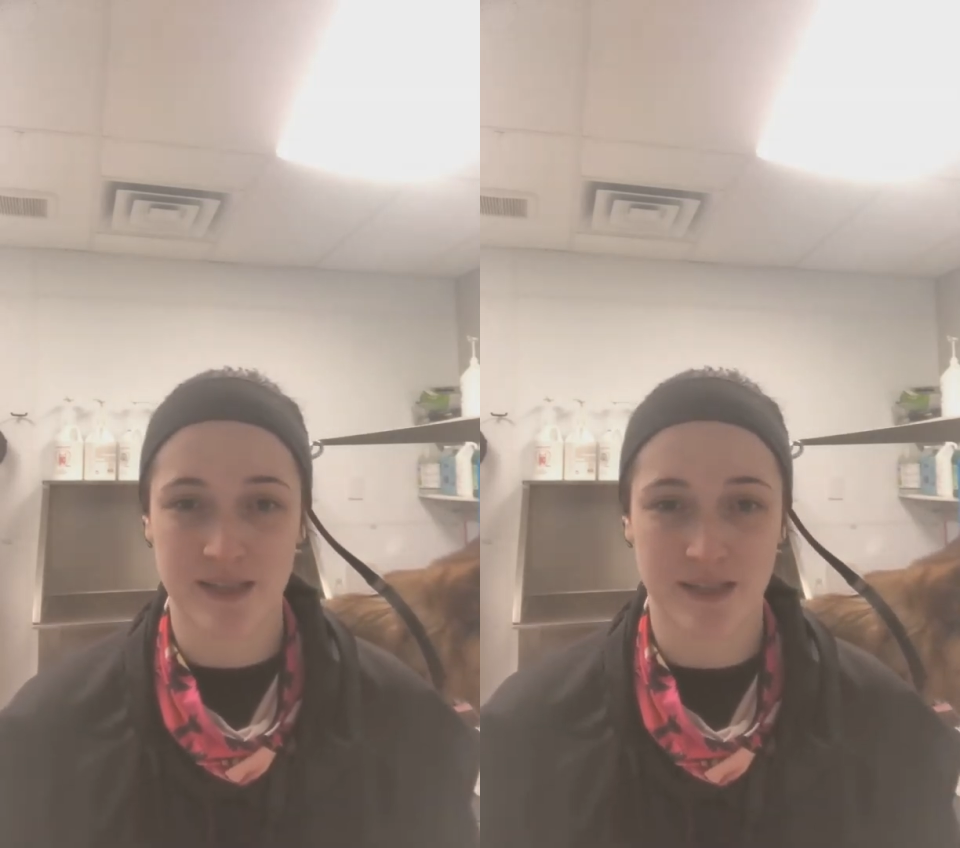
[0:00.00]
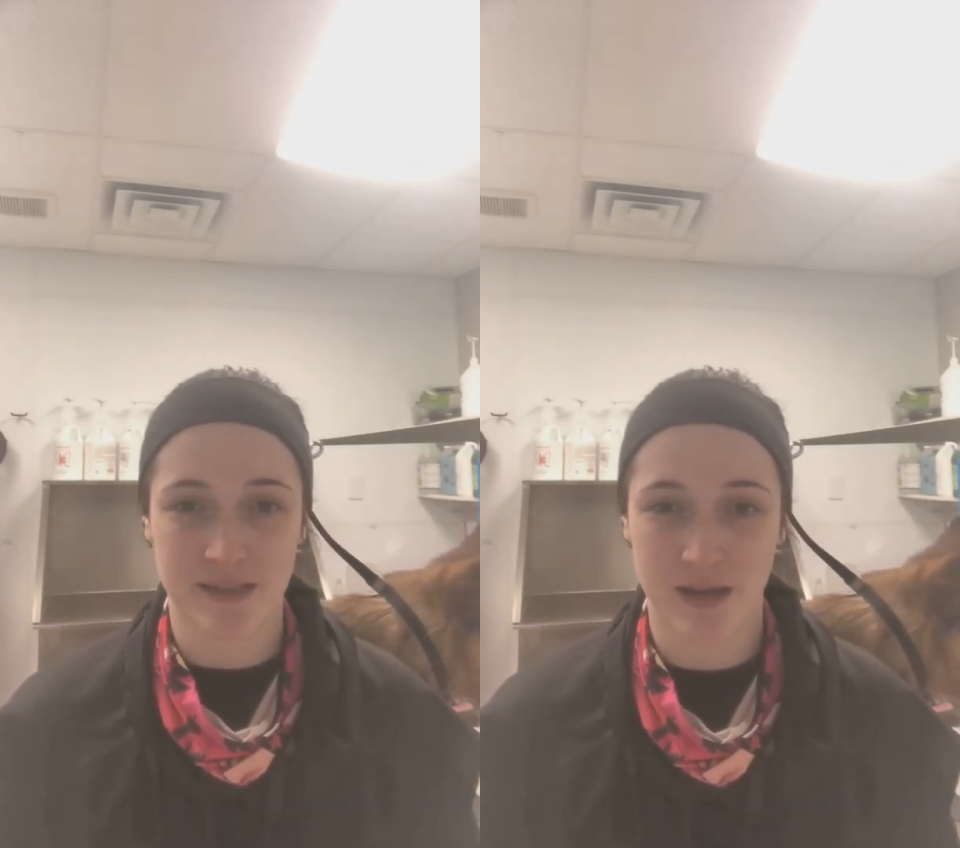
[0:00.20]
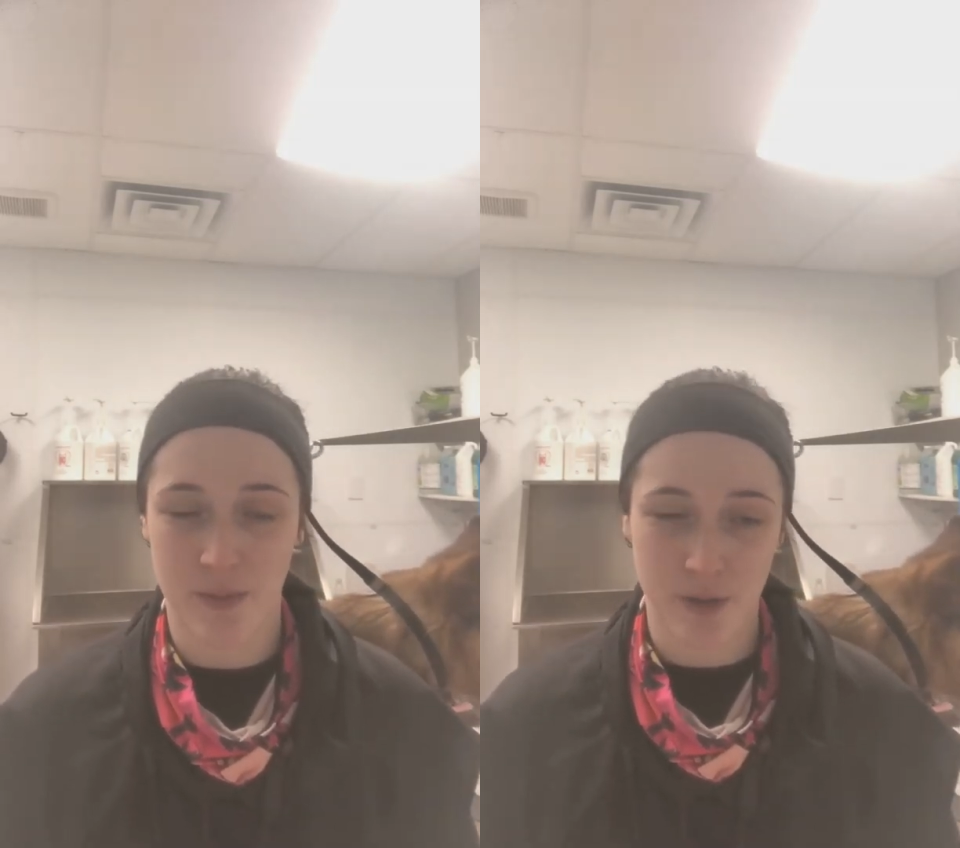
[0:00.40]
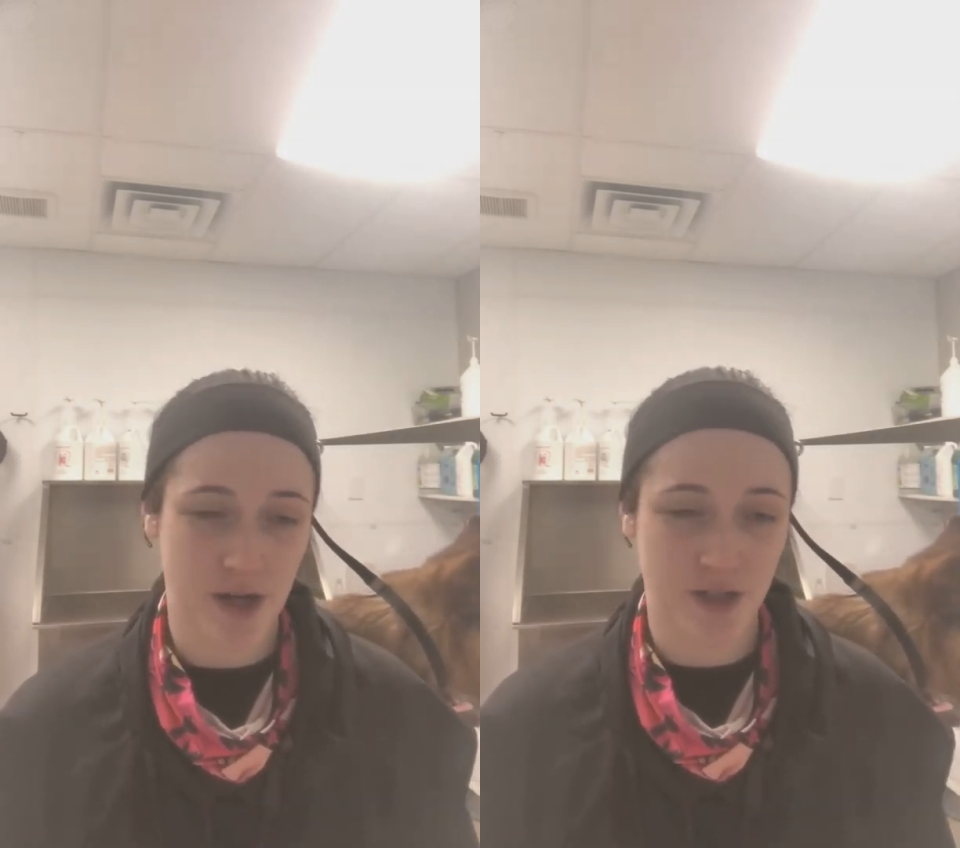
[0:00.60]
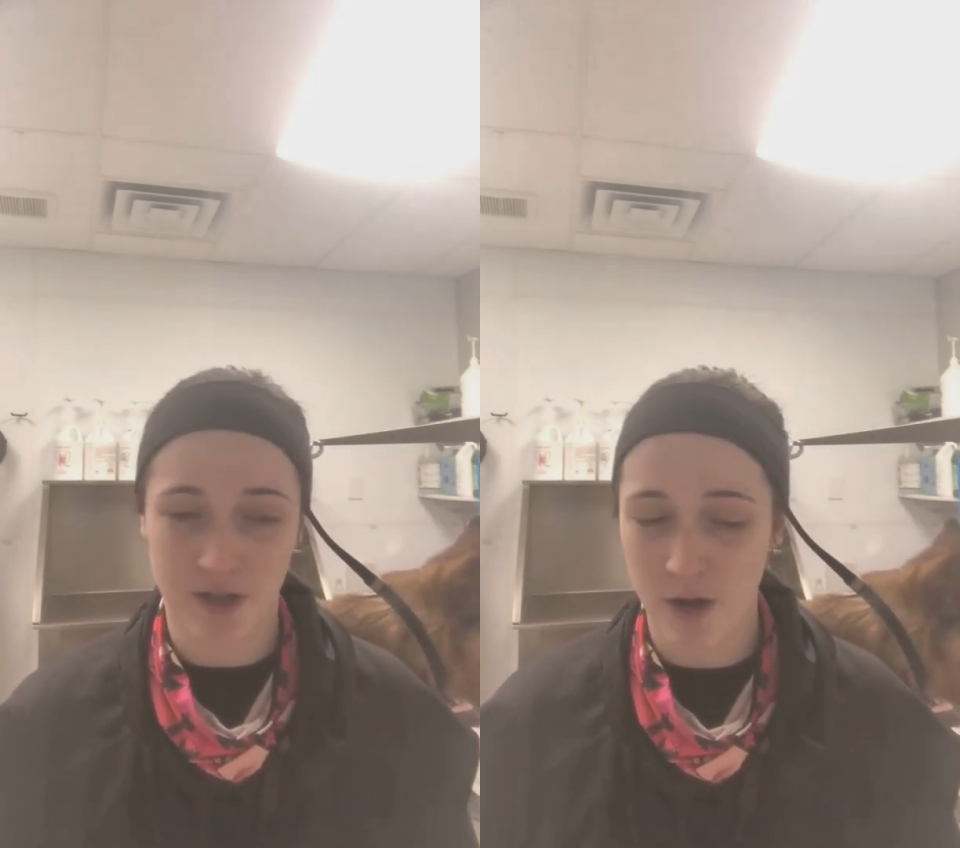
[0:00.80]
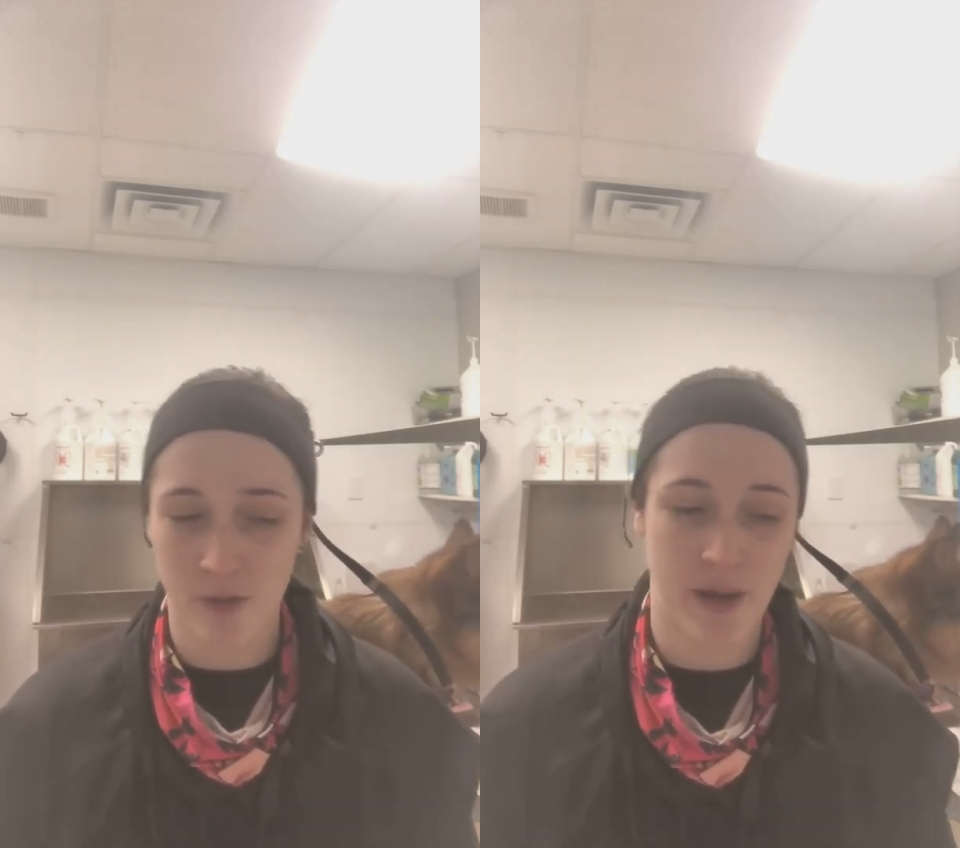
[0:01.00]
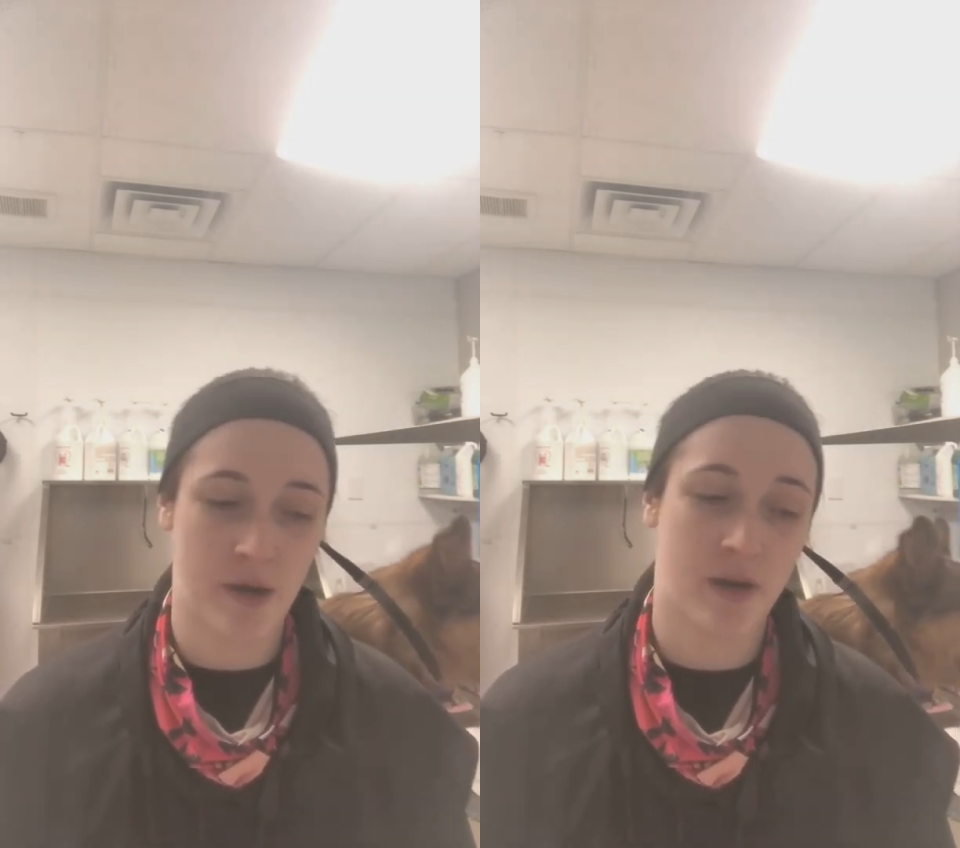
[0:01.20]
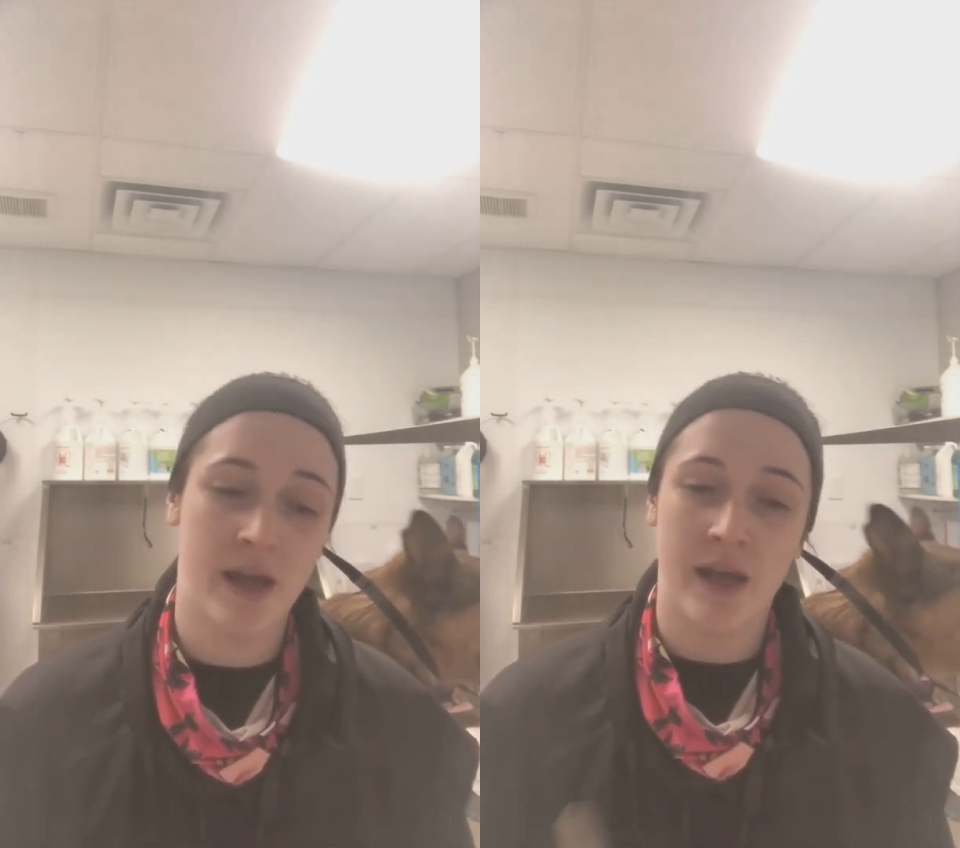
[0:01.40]
It's a brush, a comb
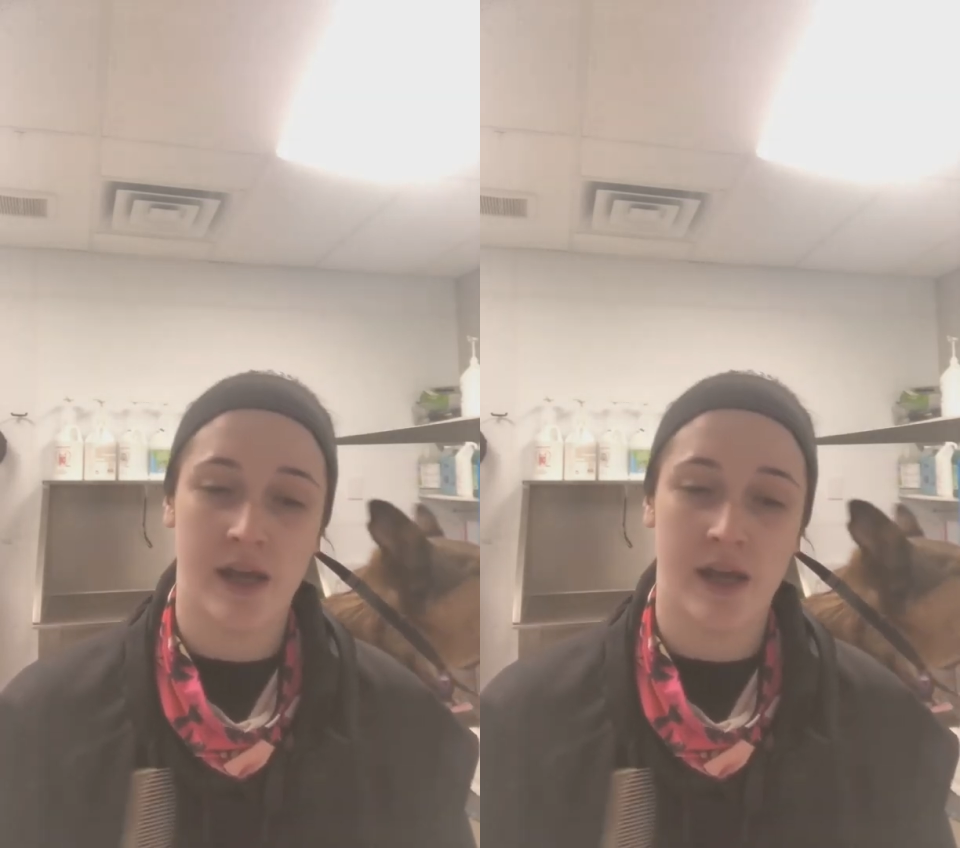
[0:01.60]
out,